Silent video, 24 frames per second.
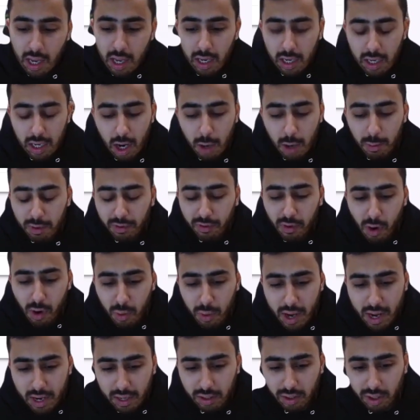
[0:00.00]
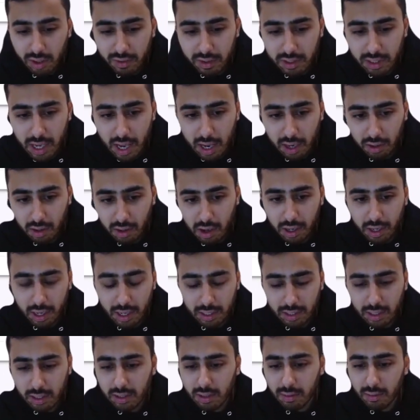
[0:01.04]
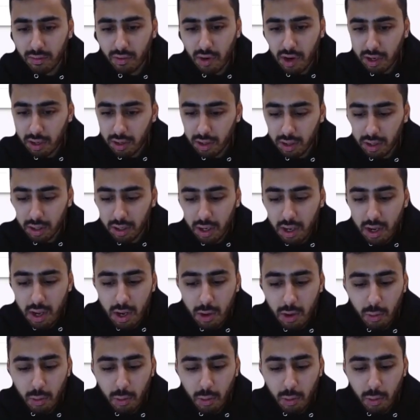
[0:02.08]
before we had a service catalog and a system of record,